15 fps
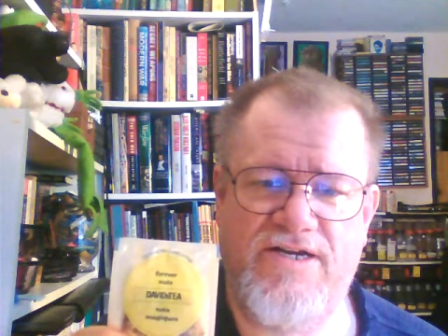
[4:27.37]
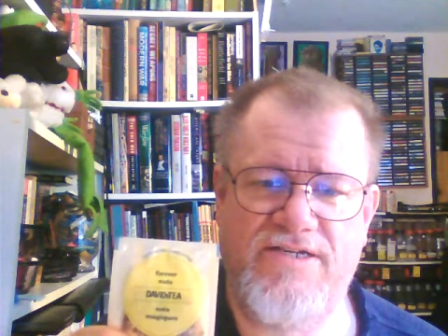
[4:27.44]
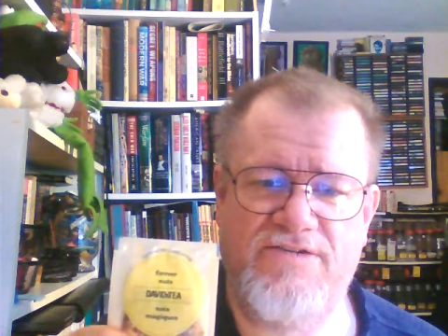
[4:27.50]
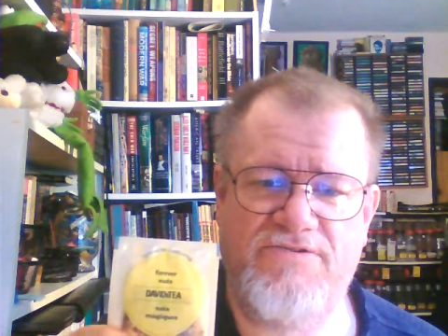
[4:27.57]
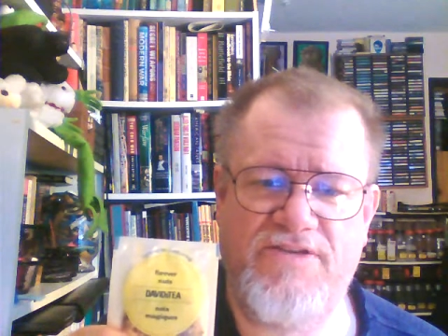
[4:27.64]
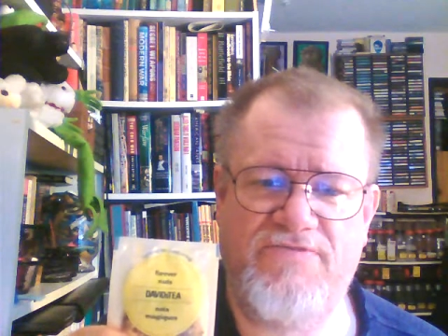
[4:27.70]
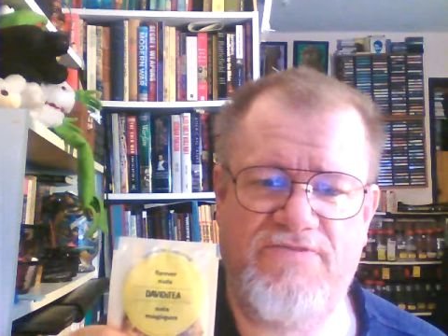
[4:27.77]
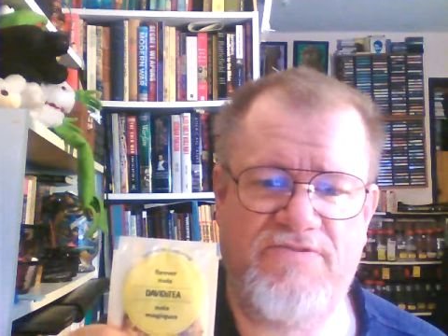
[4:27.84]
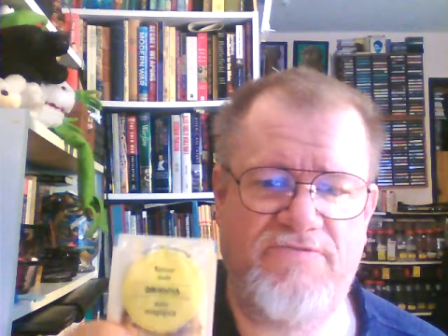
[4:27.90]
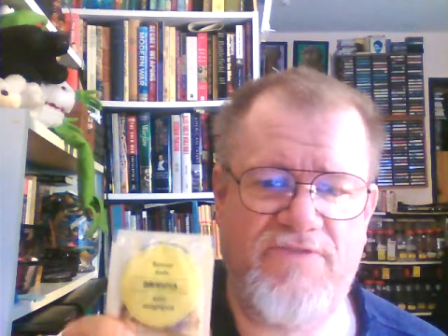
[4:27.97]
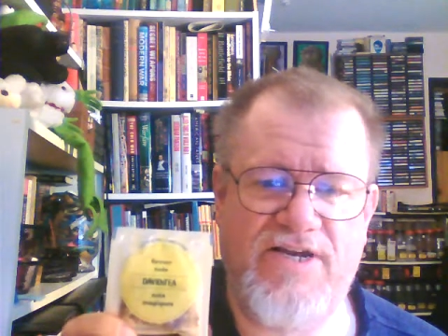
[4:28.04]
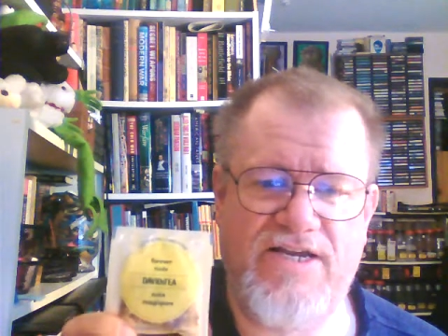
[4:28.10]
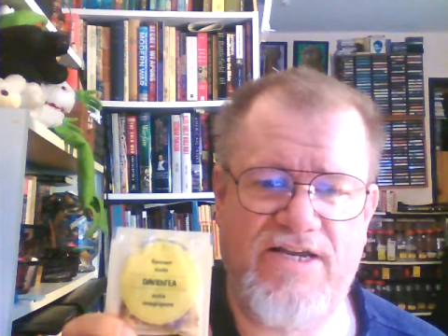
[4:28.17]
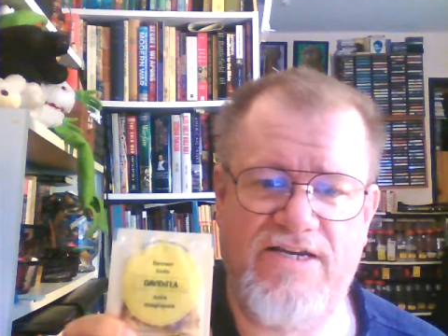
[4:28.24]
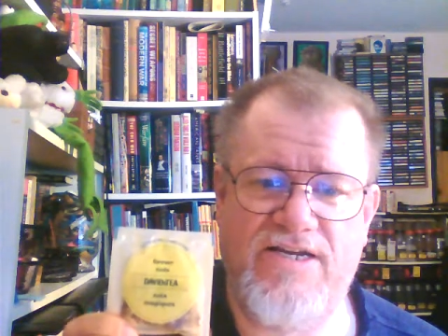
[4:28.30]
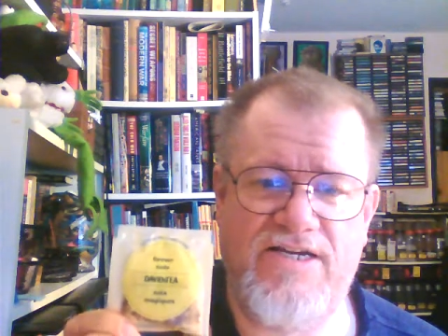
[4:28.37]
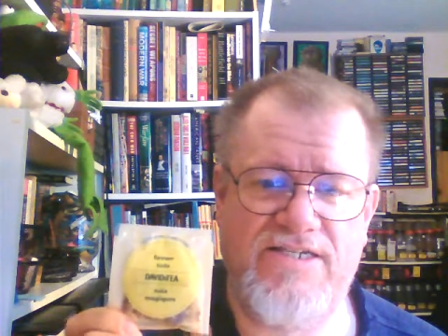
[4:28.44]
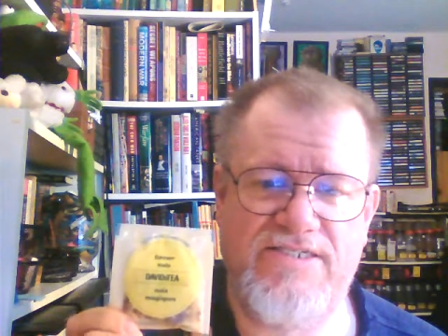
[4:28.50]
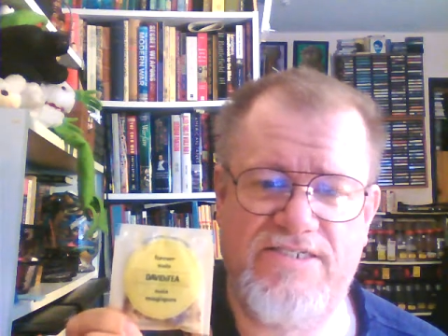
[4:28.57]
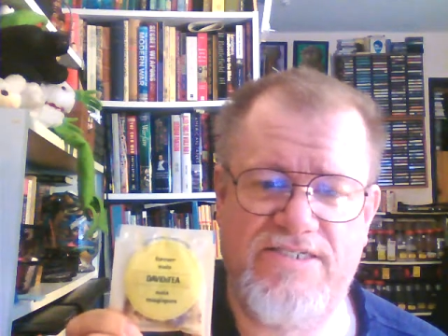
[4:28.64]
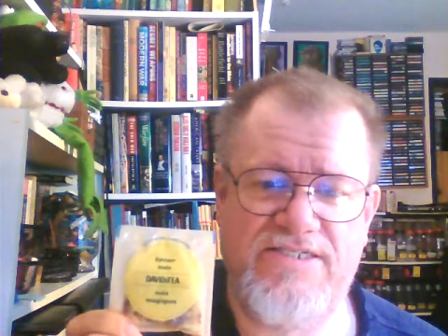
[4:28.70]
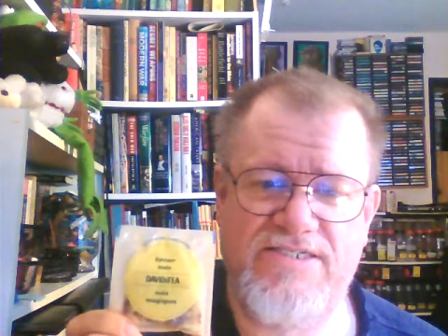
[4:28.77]
I don't even
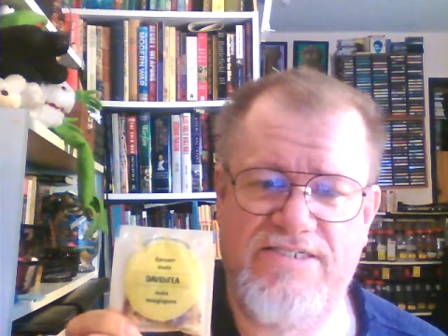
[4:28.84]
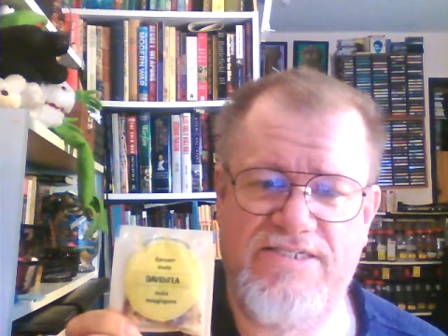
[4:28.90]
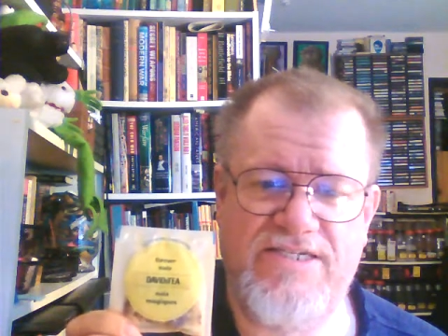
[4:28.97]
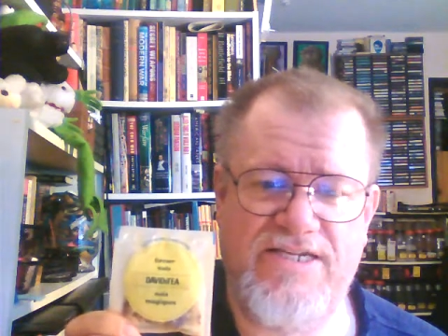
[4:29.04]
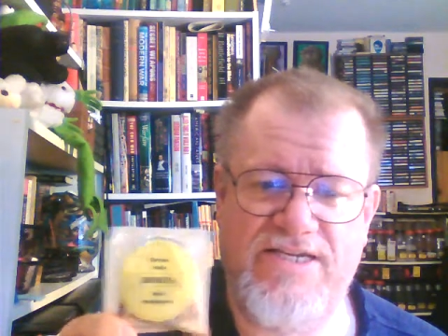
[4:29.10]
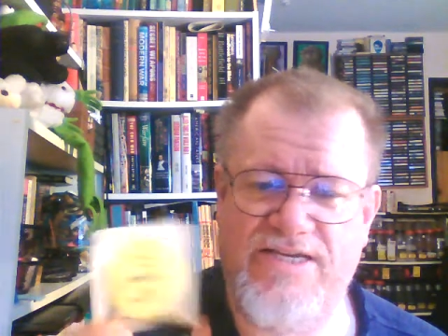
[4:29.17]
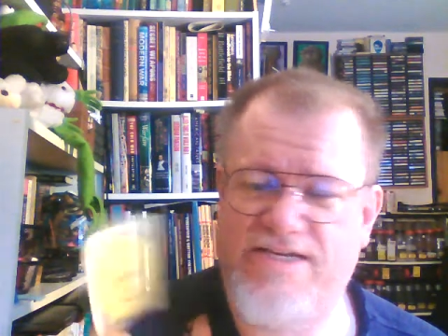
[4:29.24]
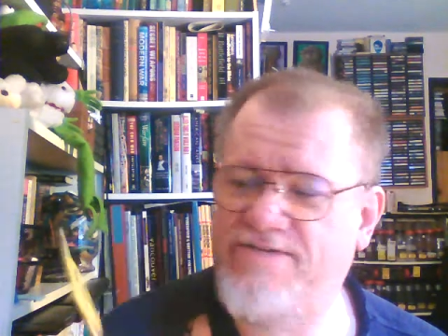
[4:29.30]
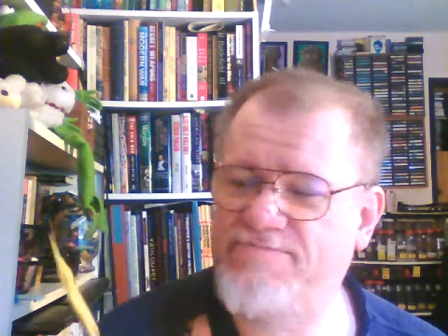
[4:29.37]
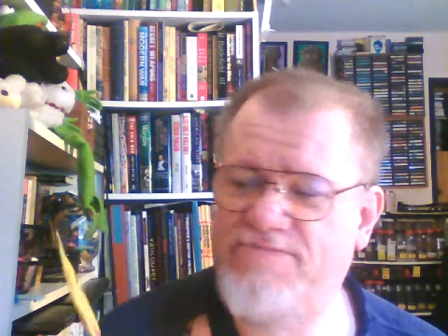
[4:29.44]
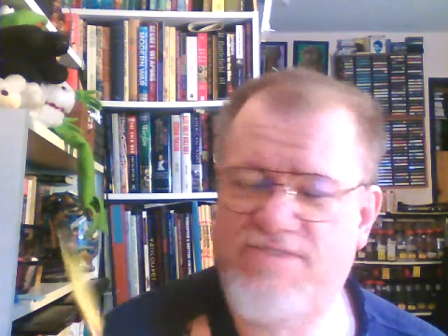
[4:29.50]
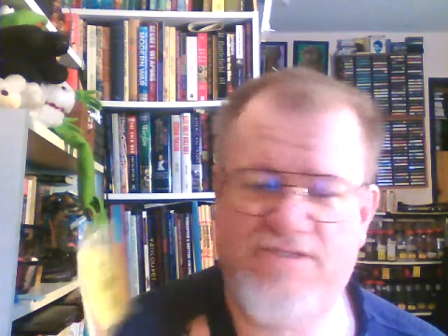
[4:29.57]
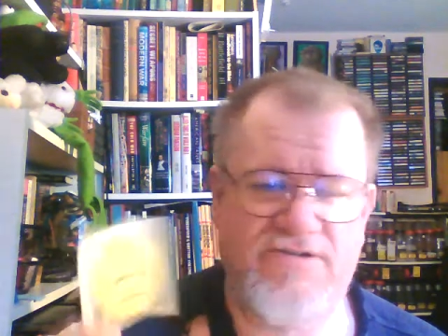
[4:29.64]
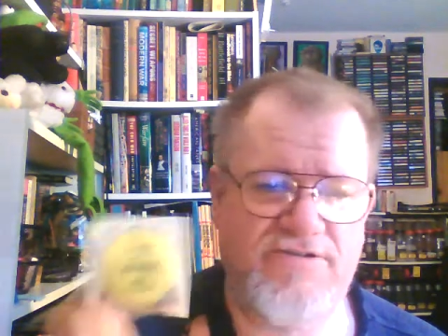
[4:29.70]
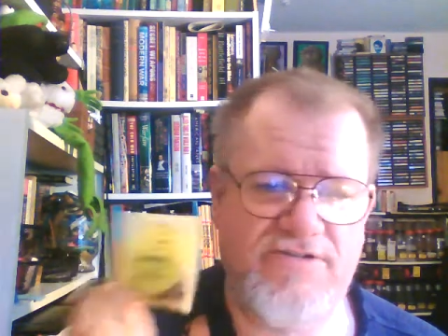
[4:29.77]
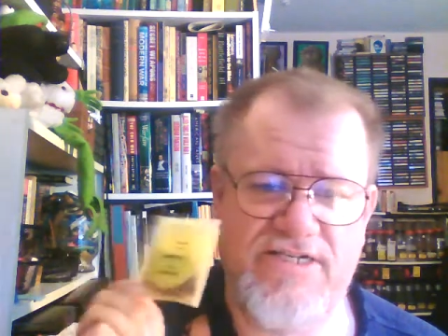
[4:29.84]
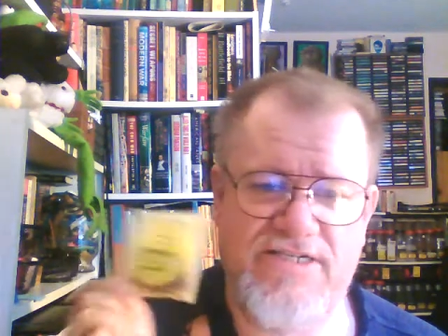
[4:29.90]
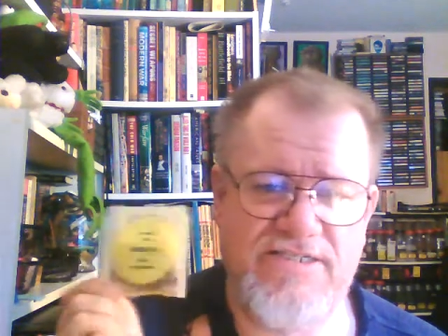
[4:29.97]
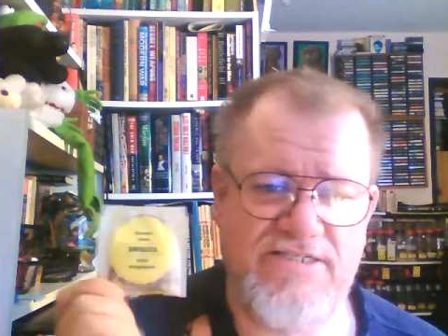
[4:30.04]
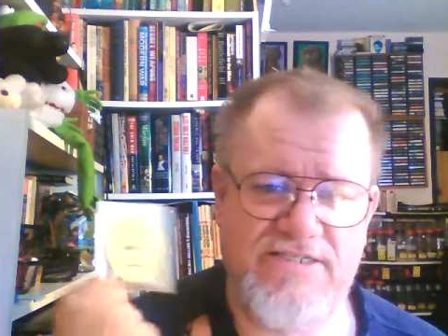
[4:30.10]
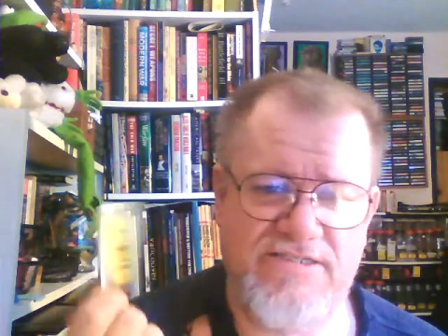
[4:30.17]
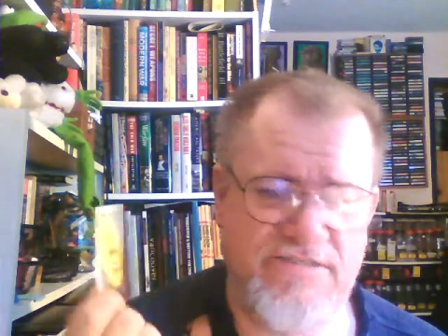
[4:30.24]
recognize this as tea. I'm sorry.
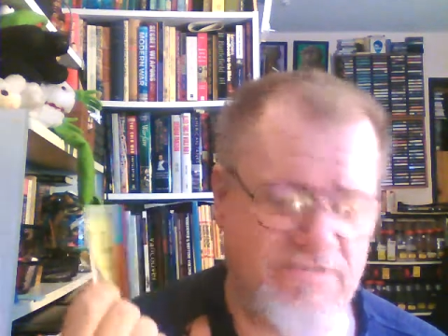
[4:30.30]
It's